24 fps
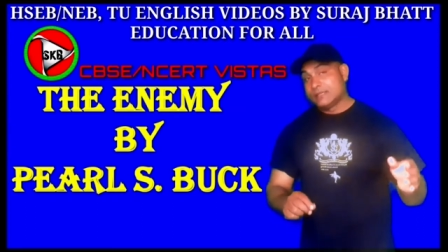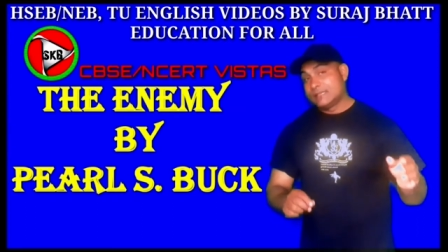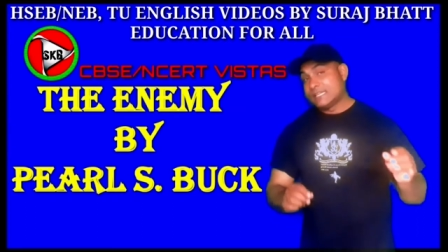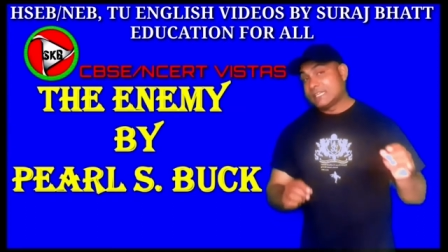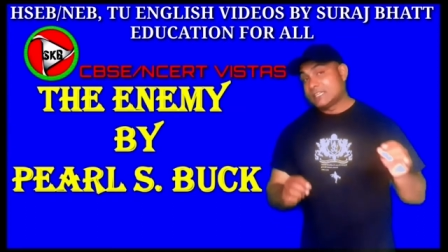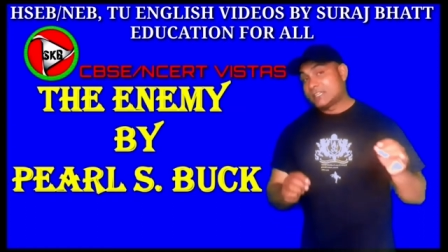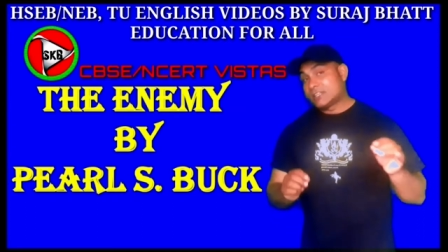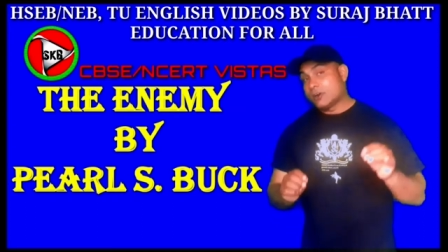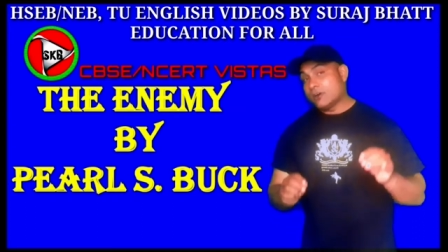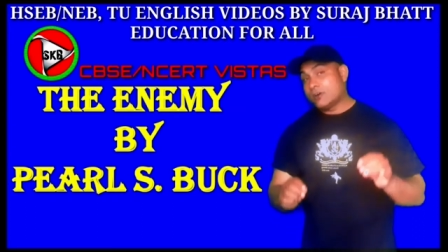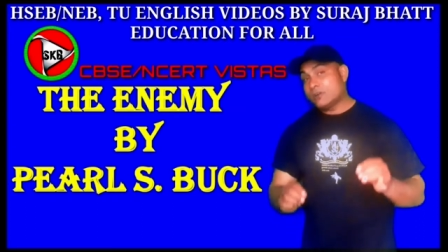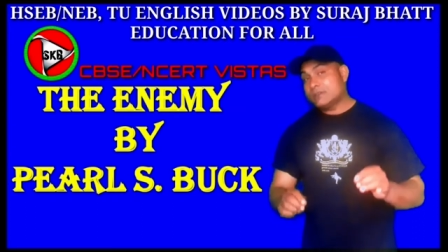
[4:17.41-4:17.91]

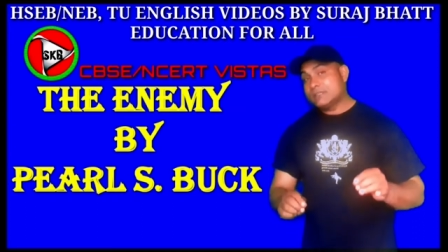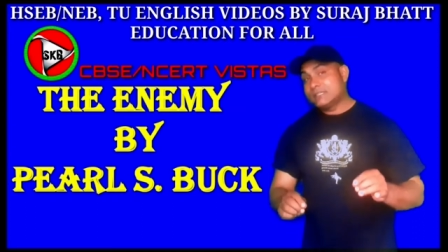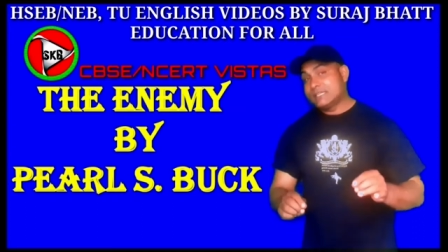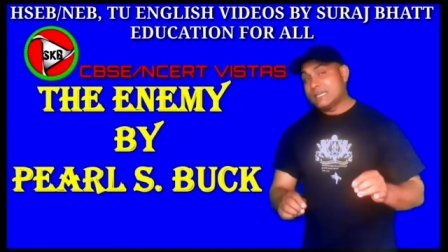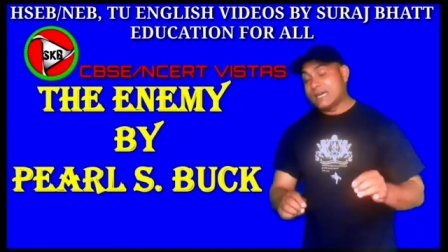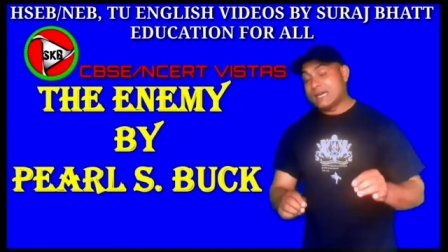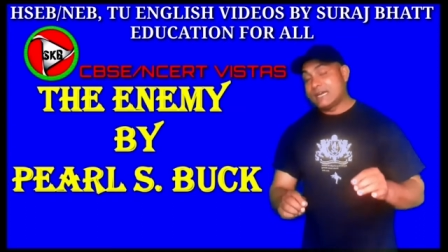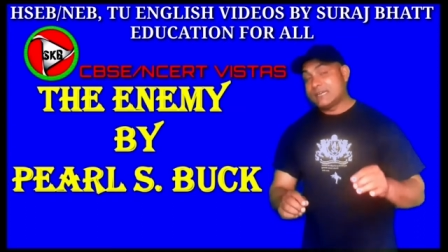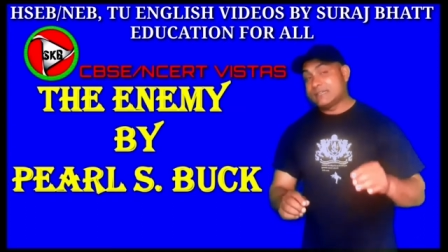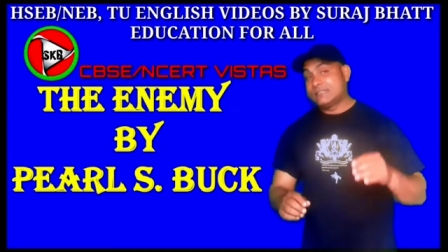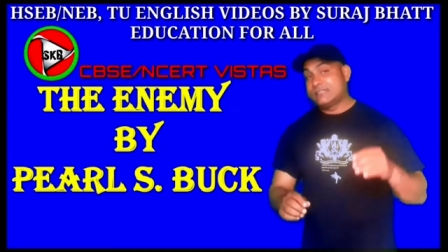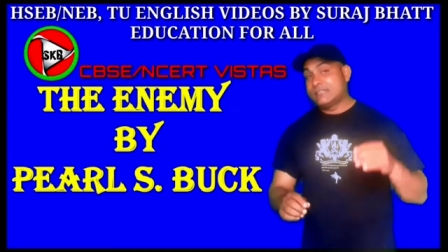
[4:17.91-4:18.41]
They thought
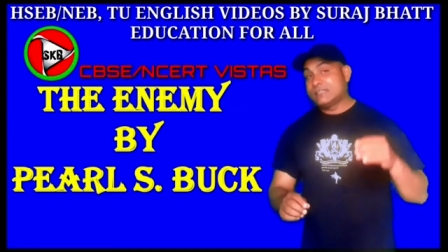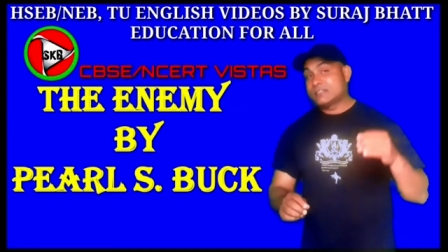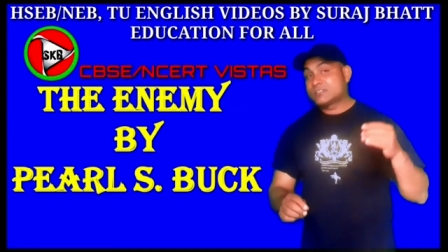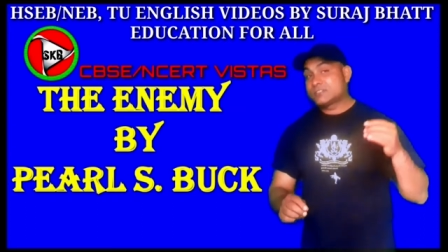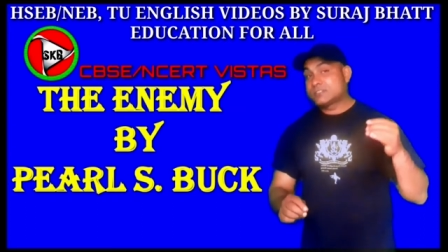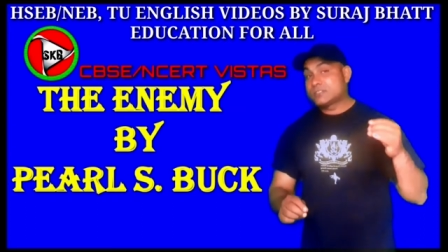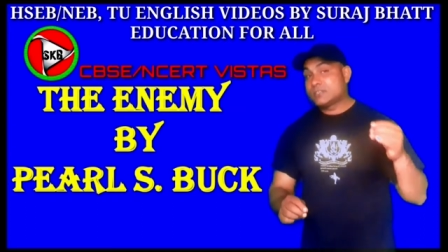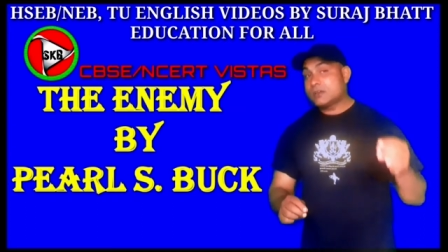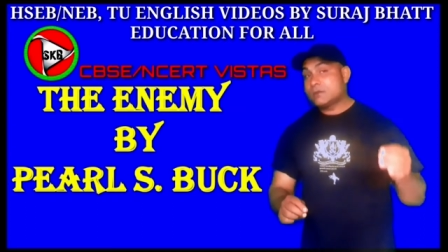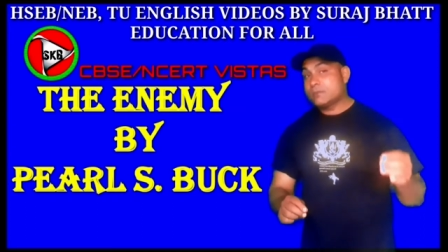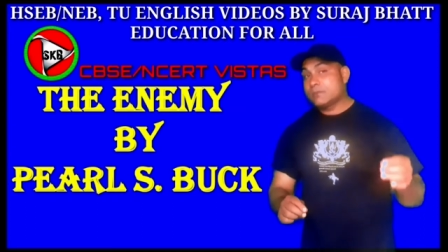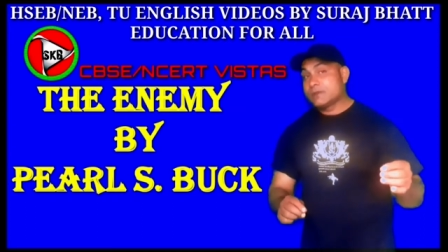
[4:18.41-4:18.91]
that their
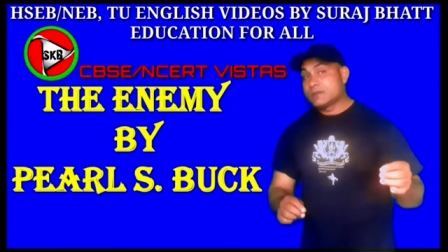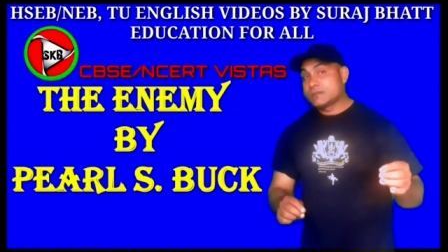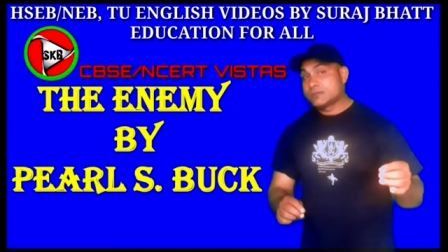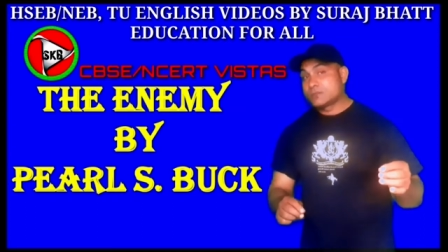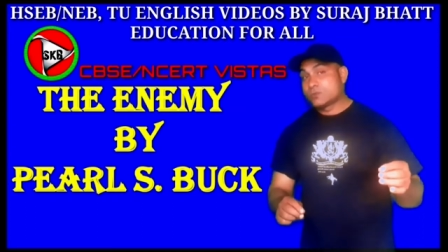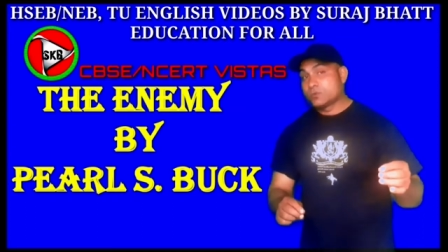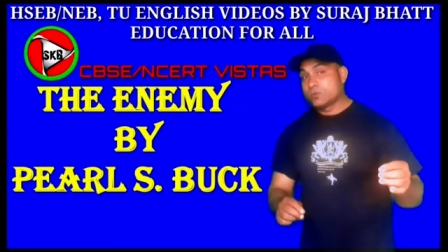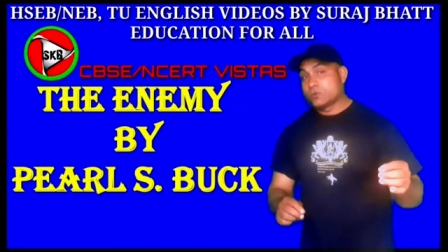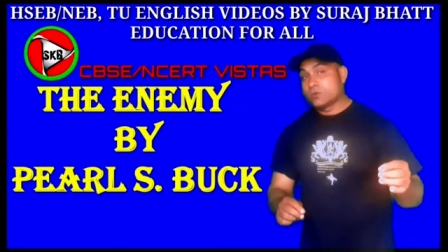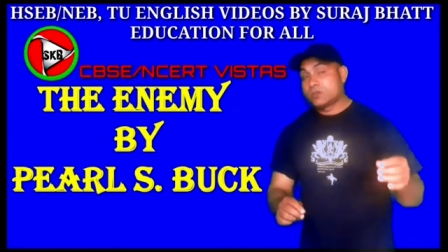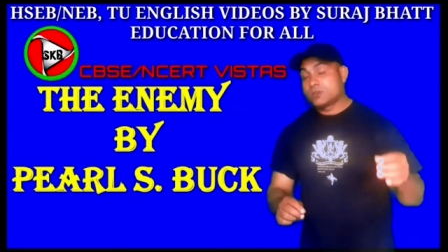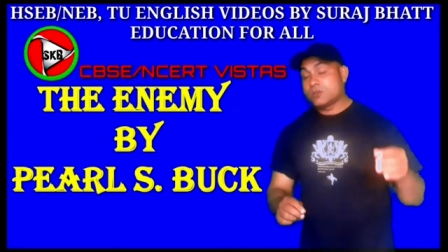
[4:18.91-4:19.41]

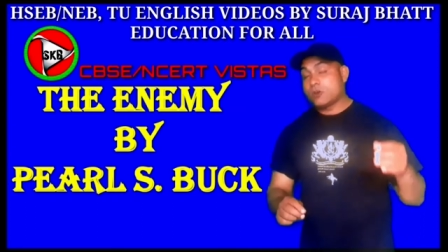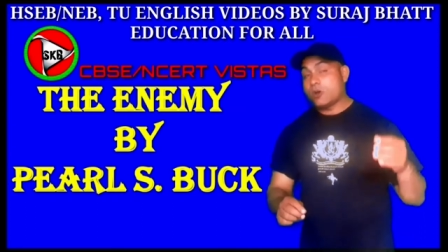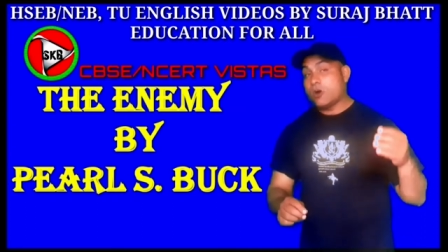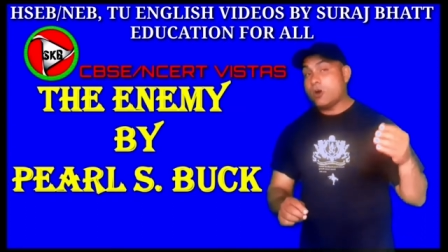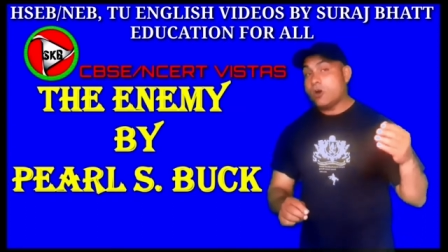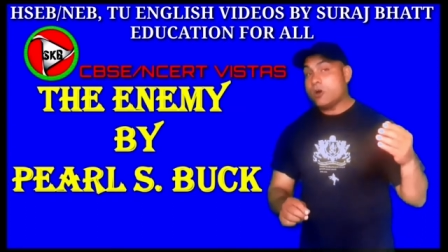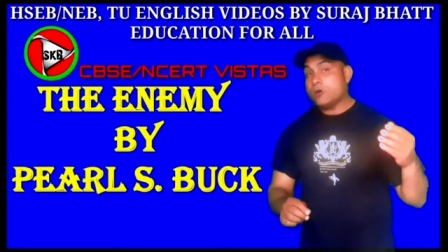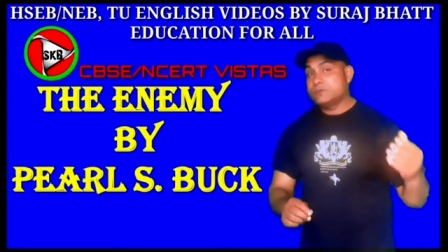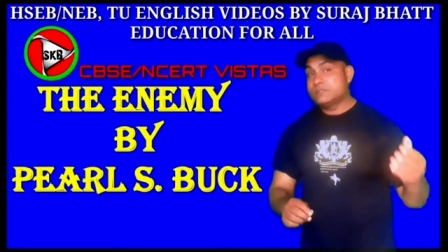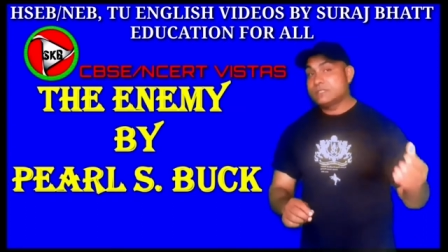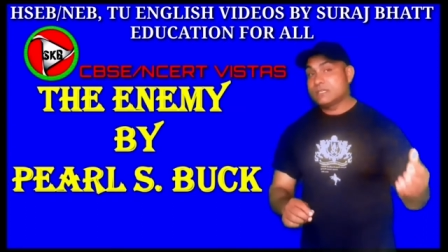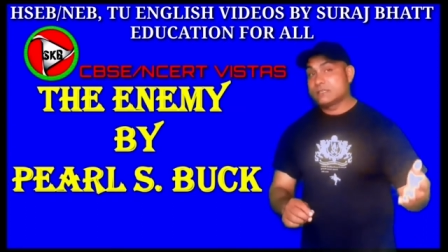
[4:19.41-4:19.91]
servants would
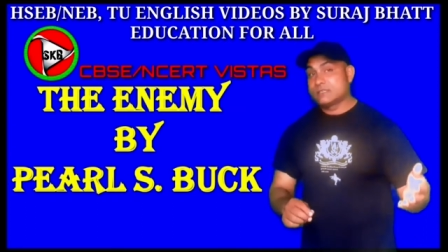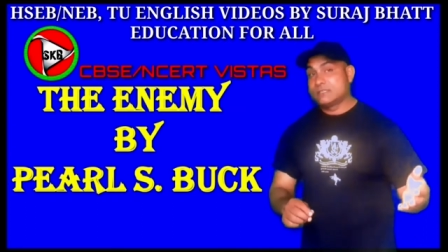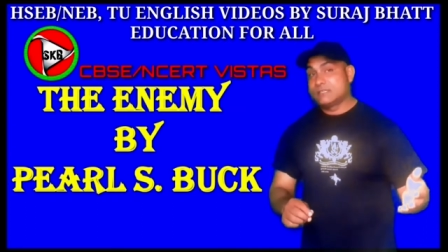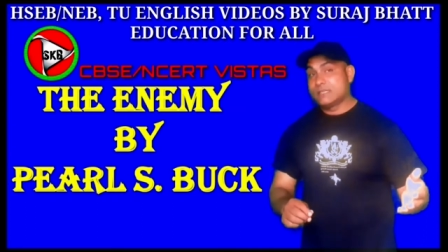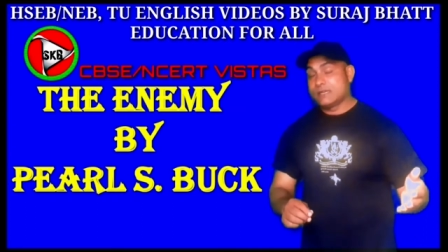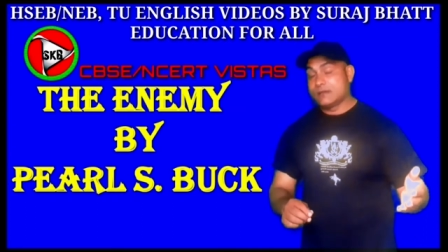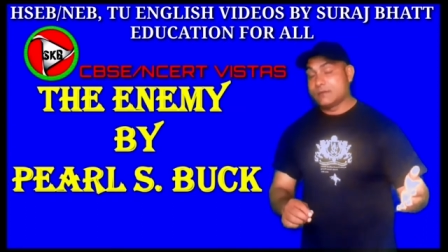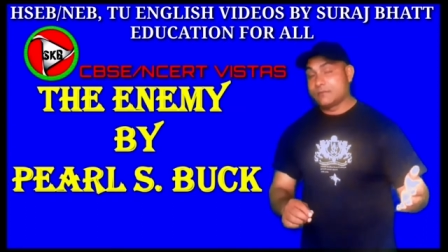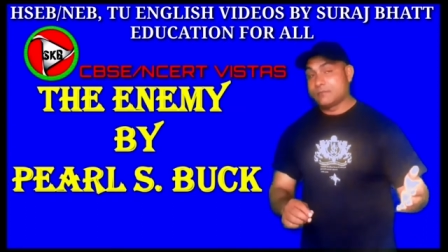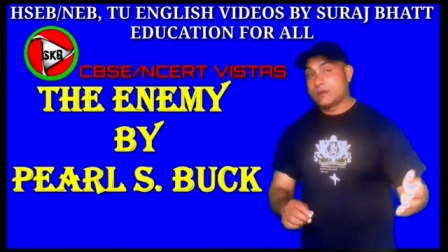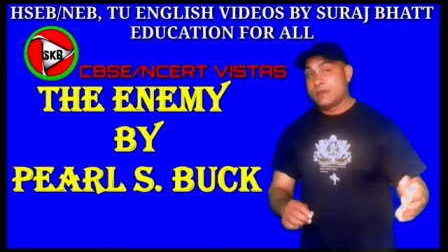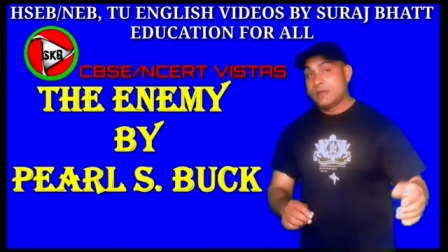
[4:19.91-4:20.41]
object
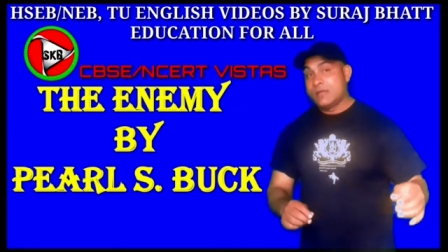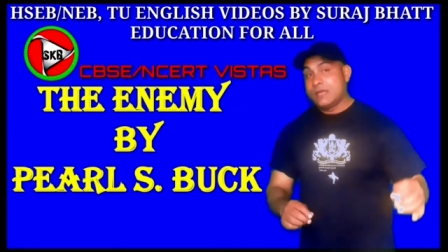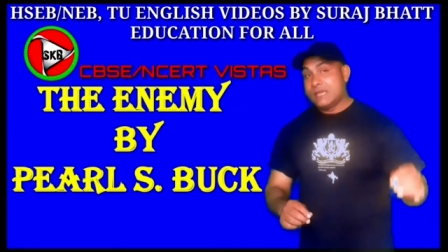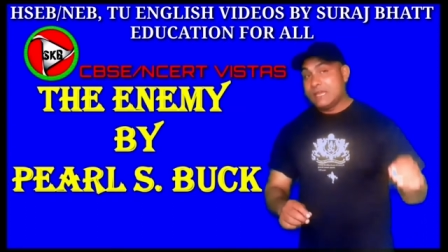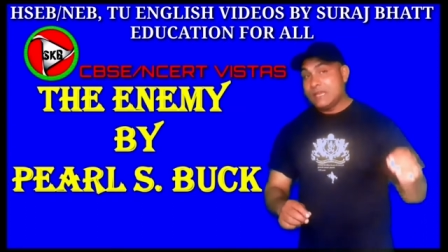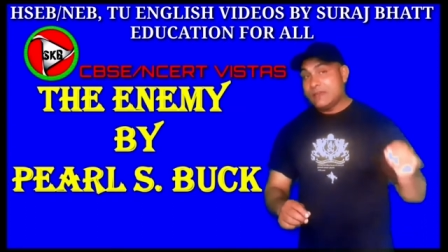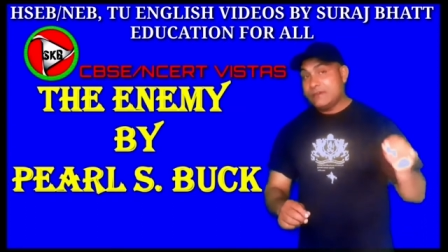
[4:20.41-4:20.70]
them